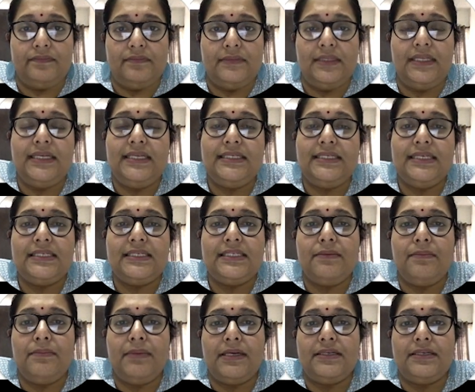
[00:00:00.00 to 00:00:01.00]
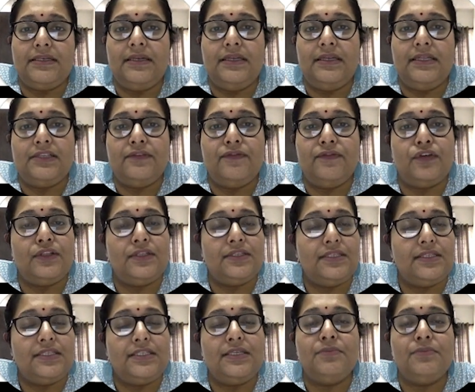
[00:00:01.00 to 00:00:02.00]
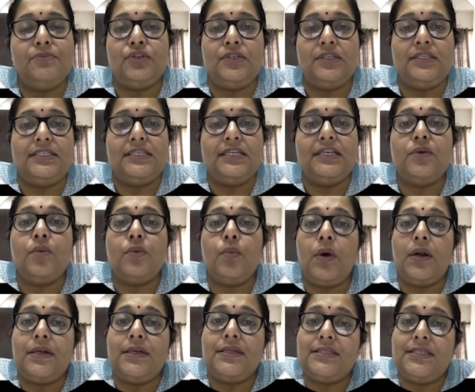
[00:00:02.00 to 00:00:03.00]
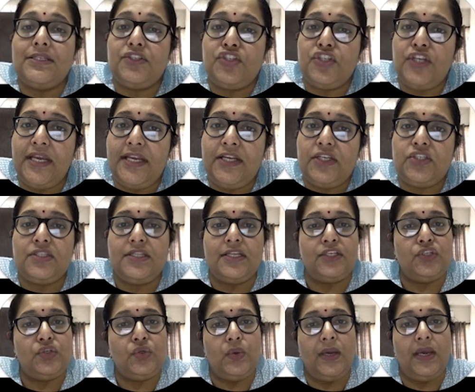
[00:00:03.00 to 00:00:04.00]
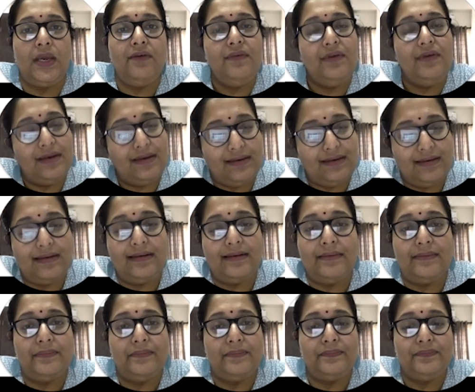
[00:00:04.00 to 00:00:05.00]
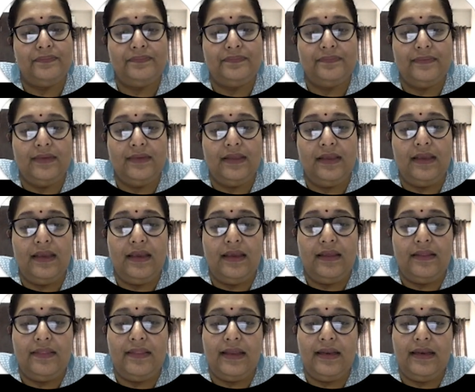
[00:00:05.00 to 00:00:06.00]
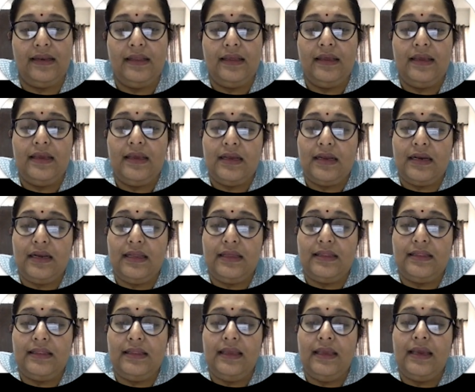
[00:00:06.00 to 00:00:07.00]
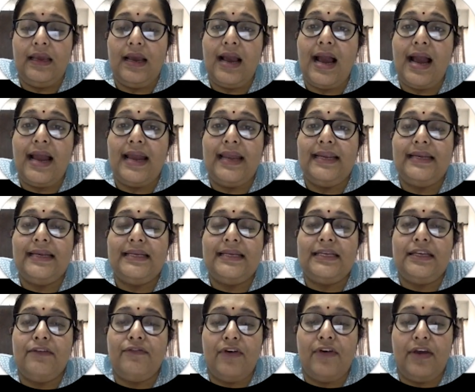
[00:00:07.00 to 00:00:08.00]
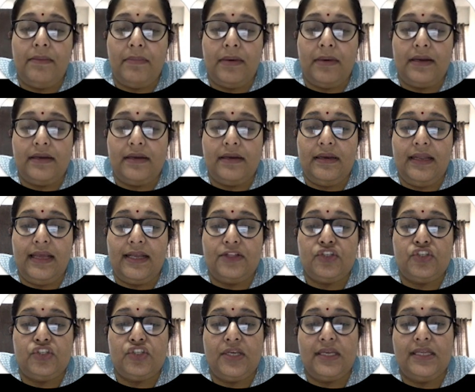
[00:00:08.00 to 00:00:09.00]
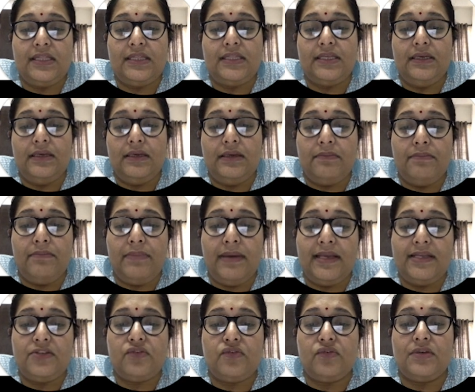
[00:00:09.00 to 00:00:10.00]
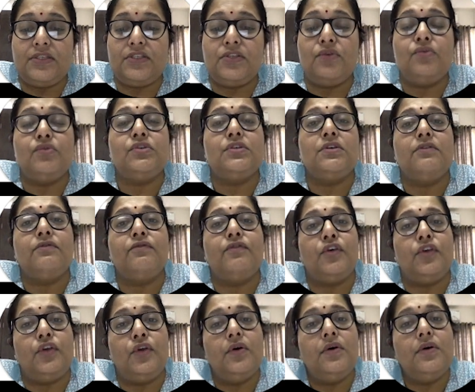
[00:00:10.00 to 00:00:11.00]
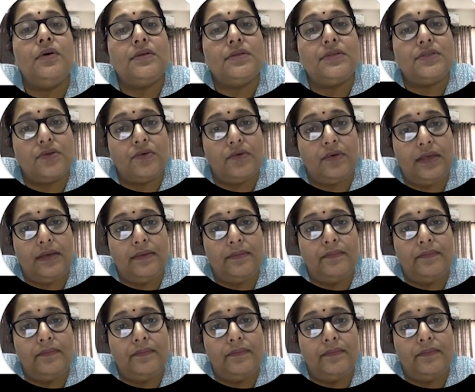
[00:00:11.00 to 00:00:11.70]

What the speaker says: The detector button is for the system to detect what is the change that you have done. Then click the identify button and check the best resolution for your screen.